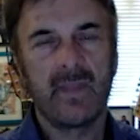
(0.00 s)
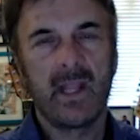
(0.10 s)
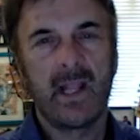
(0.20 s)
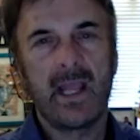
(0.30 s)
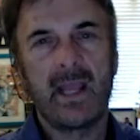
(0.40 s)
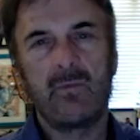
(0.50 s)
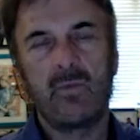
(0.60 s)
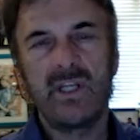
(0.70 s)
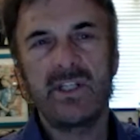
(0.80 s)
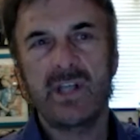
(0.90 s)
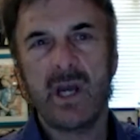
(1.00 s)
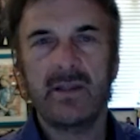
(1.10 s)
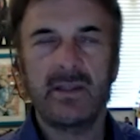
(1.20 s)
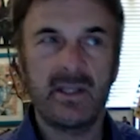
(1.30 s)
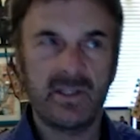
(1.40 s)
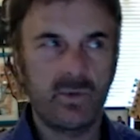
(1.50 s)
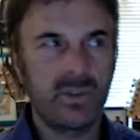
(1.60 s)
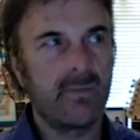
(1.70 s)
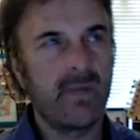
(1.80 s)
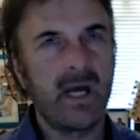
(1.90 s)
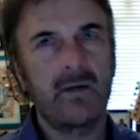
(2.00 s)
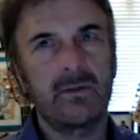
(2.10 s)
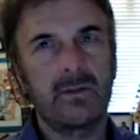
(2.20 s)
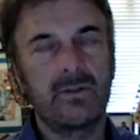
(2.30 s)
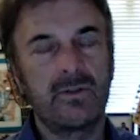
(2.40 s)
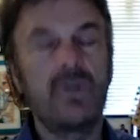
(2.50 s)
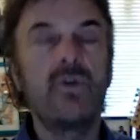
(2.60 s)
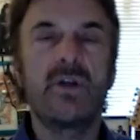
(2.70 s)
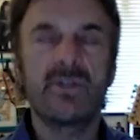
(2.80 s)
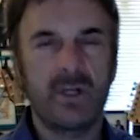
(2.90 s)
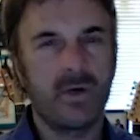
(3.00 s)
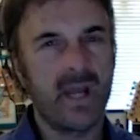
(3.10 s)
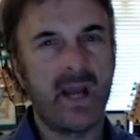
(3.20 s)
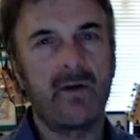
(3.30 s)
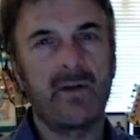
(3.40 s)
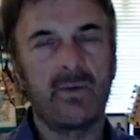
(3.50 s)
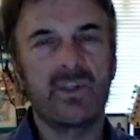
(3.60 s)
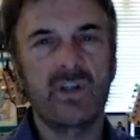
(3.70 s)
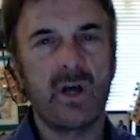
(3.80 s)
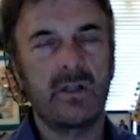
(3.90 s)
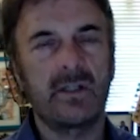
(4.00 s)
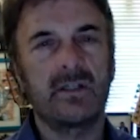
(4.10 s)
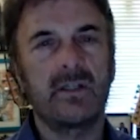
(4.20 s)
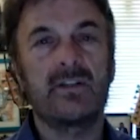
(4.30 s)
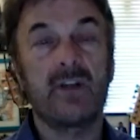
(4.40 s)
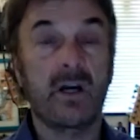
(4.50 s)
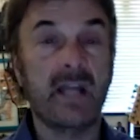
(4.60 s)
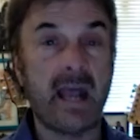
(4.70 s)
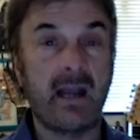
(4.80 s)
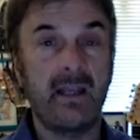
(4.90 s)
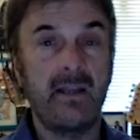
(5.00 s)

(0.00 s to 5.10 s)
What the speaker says: And we shot this one about 2 years ago now. It was called a Dark Alley,